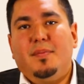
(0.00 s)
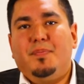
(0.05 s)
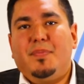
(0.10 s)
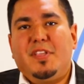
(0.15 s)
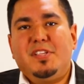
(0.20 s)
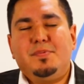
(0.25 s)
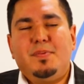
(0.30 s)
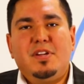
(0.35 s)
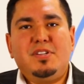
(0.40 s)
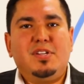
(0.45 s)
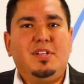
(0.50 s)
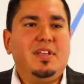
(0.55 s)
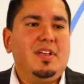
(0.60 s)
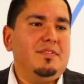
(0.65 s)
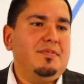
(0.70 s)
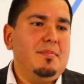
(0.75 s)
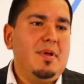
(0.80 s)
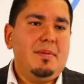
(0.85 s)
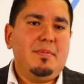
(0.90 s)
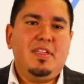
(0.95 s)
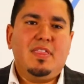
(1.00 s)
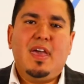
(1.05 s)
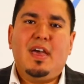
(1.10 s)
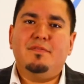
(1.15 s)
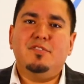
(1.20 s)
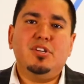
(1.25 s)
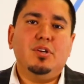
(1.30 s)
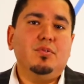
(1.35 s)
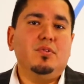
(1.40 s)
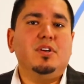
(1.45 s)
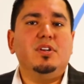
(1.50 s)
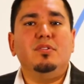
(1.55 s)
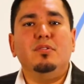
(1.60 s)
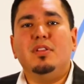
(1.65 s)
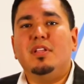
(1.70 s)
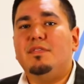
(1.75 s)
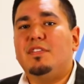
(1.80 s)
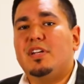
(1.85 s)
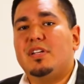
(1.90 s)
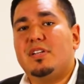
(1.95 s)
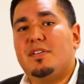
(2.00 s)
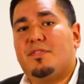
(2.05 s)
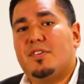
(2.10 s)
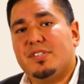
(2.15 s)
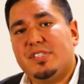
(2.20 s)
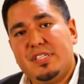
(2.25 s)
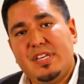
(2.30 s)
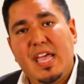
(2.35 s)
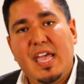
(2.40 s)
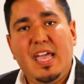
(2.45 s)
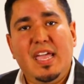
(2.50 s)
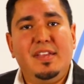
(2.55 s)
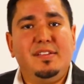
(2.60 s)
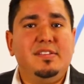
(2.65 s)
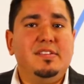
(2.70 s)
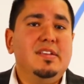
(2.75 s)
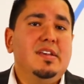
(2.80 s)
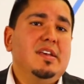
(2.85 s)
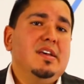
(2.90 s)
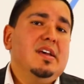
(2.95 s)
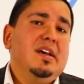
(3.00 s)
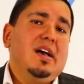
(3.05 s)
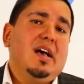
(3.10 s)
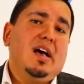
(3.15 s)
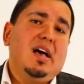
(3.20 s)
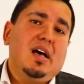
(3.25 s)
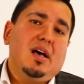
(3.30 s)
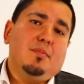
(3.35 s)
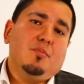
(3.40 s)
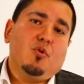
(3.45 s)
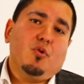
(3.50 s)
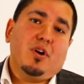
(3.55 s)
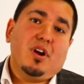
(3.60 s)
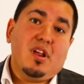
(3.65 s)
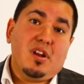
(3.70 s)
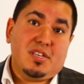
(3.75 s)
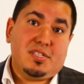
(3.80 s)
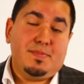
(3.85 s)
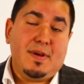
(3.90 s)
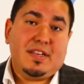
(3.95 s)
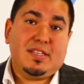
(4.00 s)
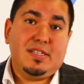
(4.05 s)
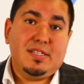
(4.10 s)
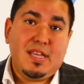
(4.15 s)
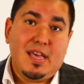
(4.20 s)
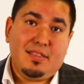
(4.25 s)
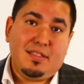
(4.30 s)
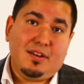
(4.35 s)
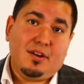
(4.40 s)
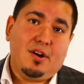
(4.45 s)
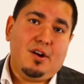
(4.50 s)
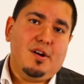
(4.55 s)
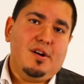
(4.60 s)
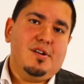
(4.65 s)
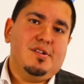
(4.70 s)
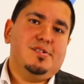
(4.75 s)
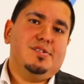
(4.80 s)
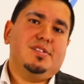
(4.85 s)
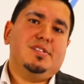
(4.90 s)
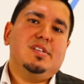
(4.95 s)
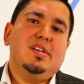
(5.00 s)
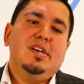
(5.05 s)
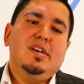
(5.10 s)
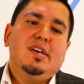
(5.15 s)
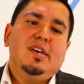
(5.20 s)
Especially if maybe they have children who live in a different state, or an unexpected death occurs.